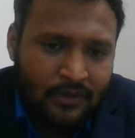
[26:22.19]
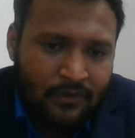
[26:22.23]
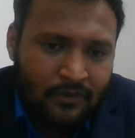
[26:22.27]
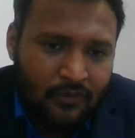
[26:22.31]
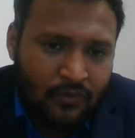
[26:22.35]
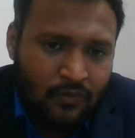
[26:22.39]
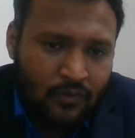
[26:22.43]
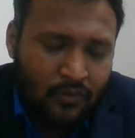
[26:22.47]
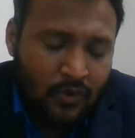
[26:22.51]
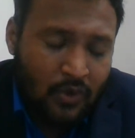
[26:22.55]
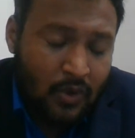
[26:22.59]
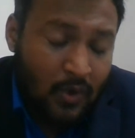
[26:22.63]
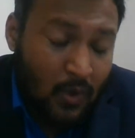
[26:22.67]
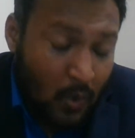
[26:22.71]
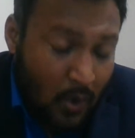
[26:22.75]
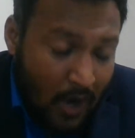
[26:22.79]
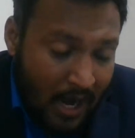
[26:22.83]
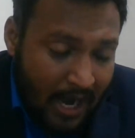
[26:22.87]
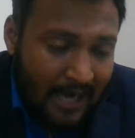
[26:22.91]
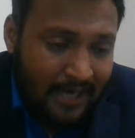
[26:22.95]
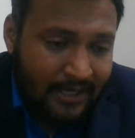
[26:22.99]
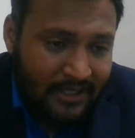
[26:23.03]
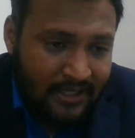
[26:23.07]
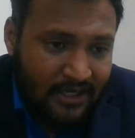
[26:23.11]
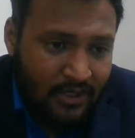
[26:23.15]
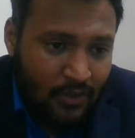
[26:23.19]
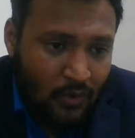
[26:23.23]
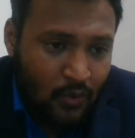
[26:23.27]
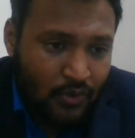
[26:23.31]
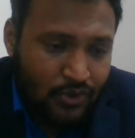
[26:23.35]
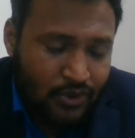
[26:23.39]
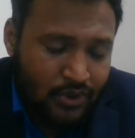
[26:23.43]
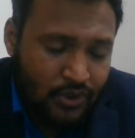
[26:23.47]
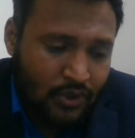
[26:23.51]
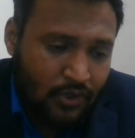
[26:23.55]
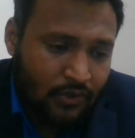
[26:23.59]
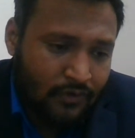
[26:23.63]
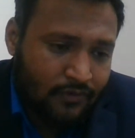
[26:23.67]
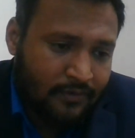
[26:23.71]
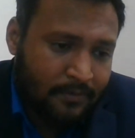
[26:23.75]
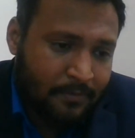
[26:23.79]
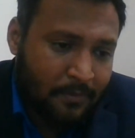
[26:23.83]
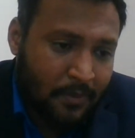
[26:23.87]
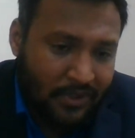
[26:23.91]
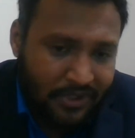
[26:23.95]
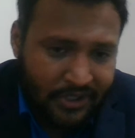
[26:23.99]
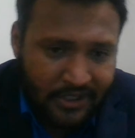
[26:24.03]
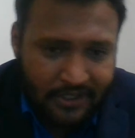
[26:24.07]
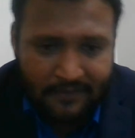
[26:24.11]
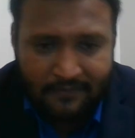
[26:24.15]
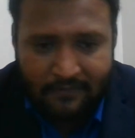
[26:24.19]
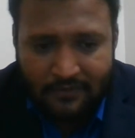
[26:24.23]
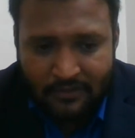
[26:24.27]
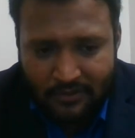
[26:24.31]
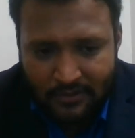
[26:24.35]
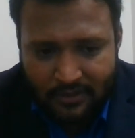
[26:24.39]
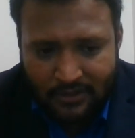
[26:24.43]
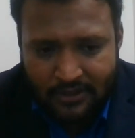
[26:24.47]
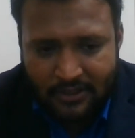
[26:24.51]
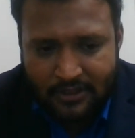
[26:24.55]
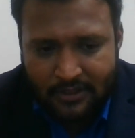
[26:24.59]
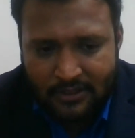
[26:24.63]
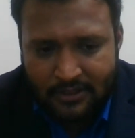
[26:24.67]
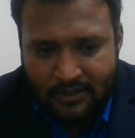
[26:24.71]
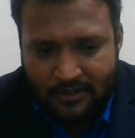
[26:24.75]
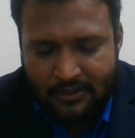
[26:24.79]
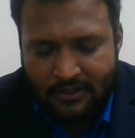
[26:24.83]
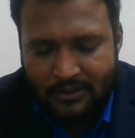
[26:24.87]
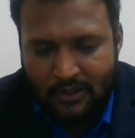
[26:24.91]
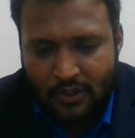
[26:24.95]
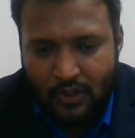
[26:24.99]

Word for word: who, who had the notion of positive uh,